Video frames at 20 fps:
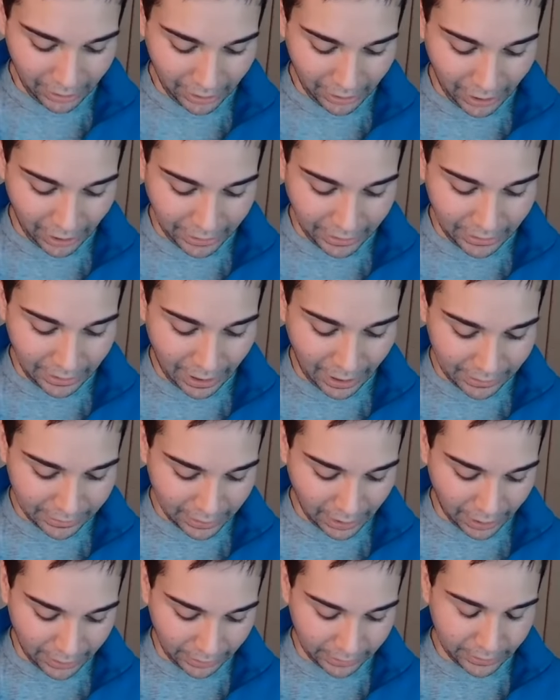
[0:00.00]
Any last
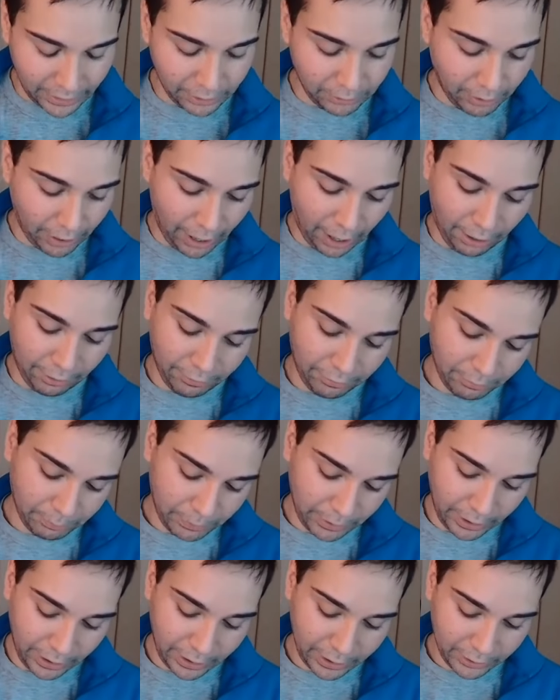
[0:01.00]
guidance that you have,
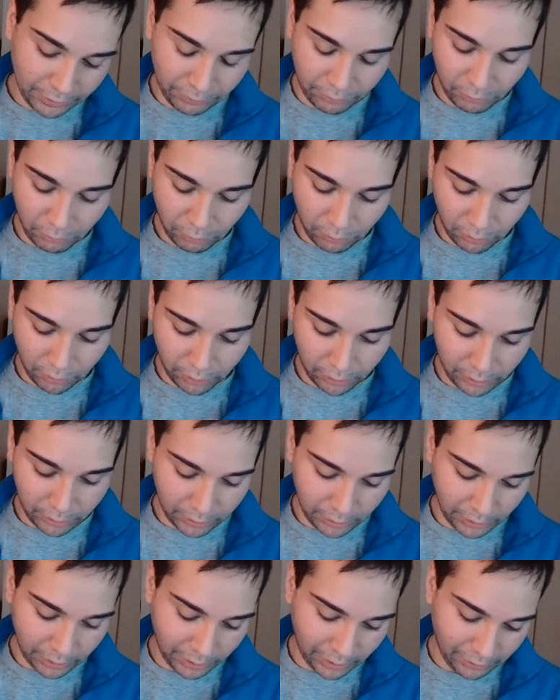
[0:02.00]
please, for...
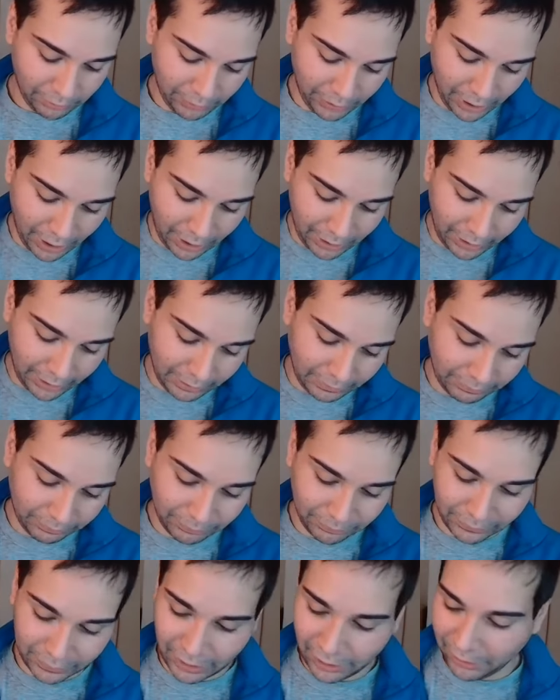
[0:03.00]
we got it.
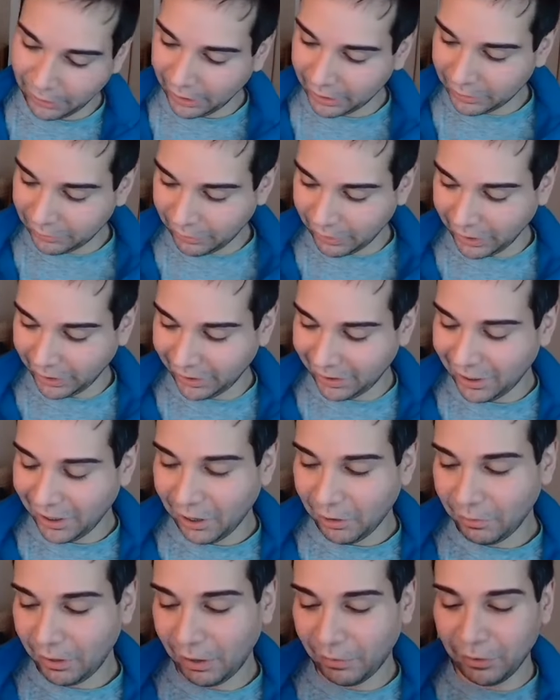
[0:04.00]
It's funny.
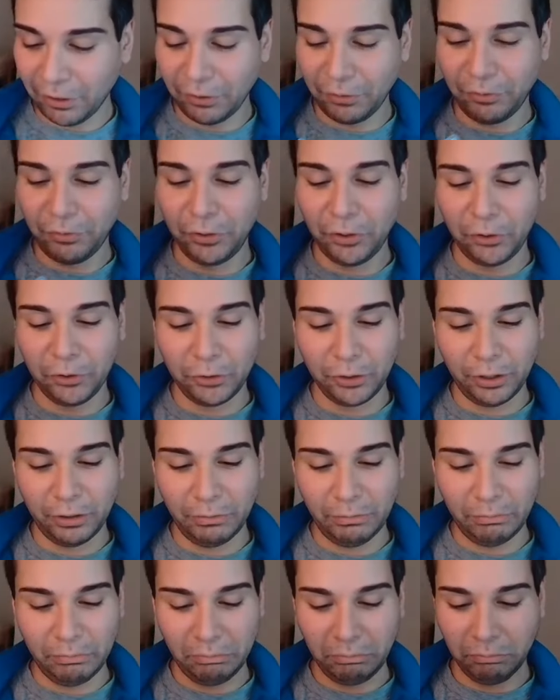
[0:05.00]
We have
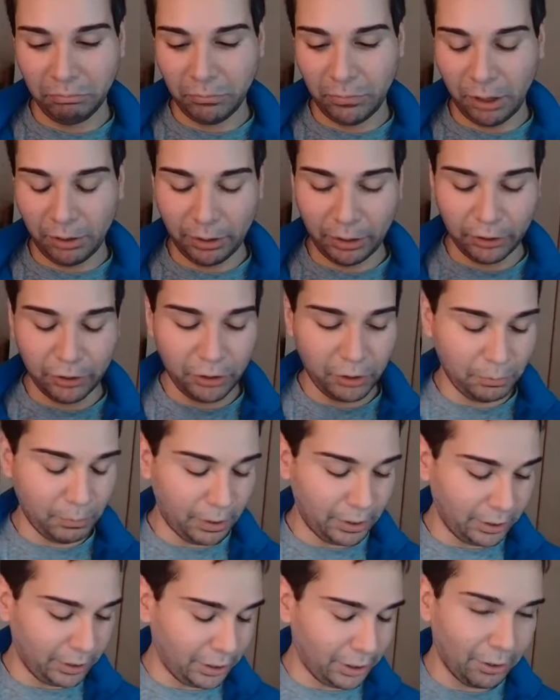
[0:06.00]
confusion. Oh, there's too
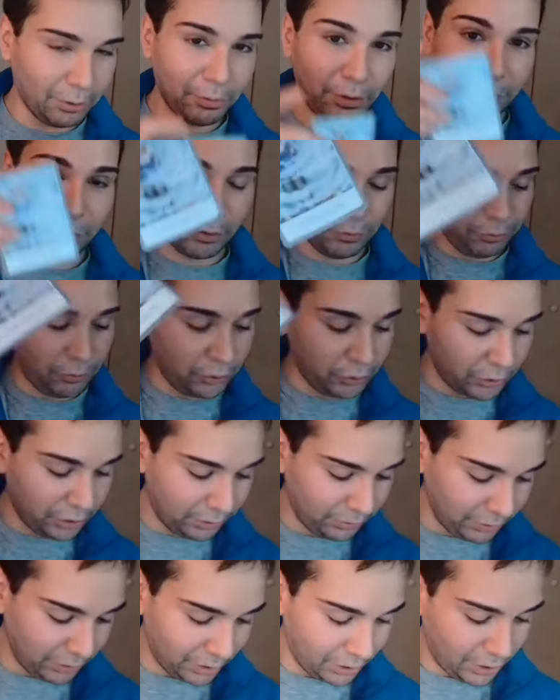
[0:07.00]
many here. We have
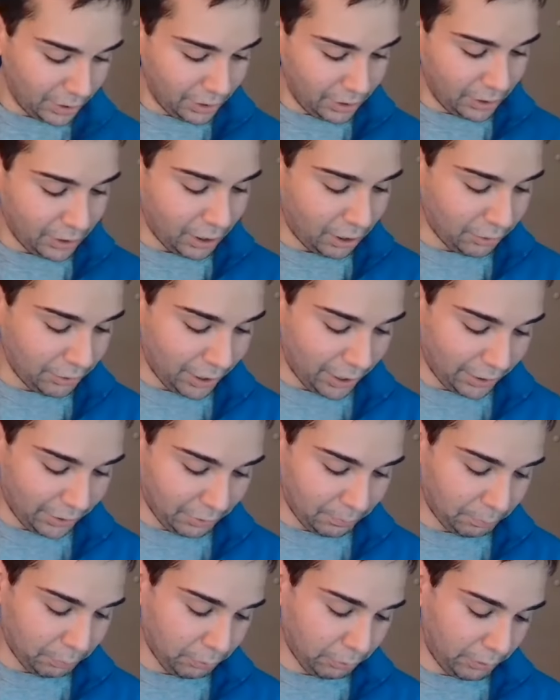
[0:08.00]
confusion. Okay.
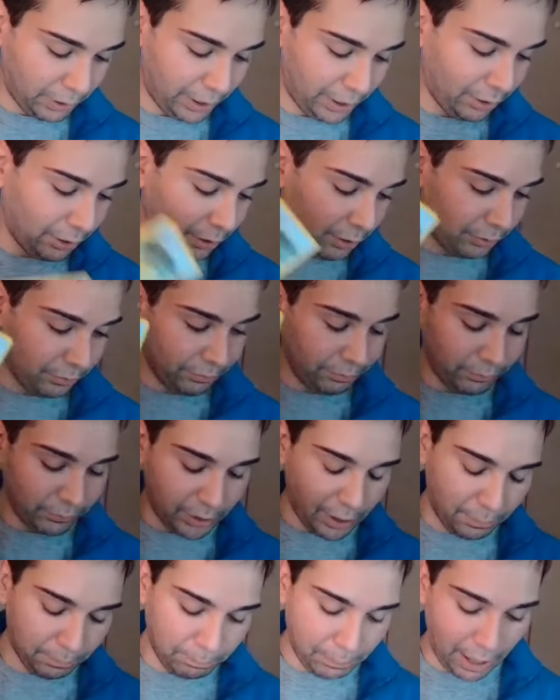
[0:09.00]
Prayer
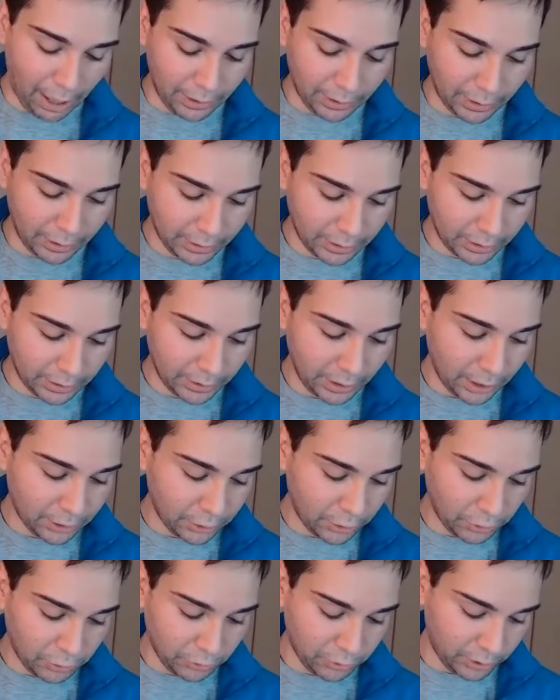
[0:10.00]
and balance. That's
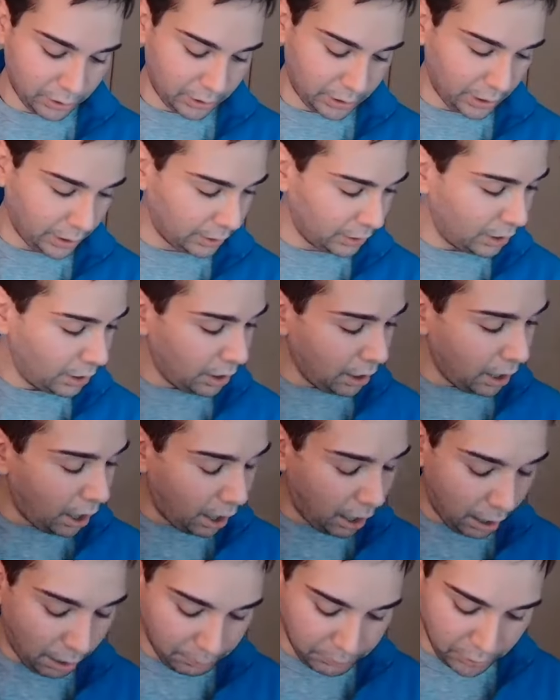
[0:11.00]
interesting.
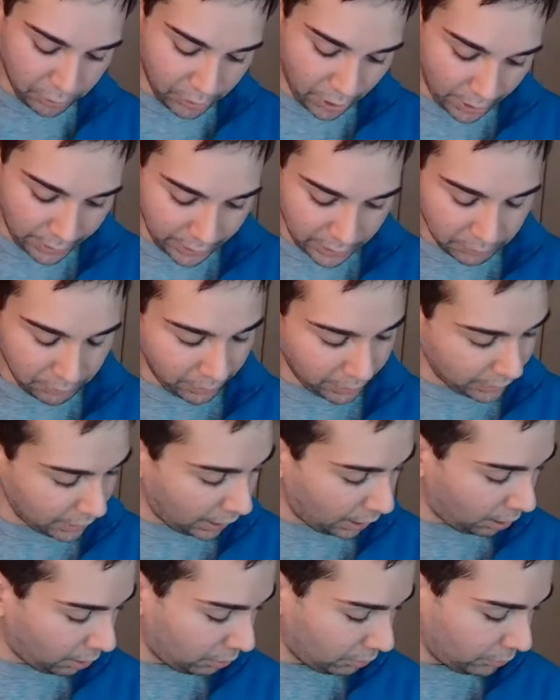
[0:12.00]
Your guidance right
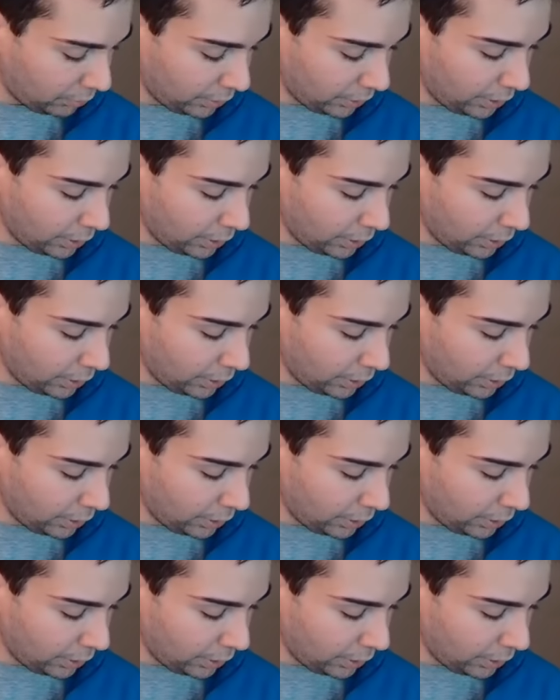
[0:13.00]
now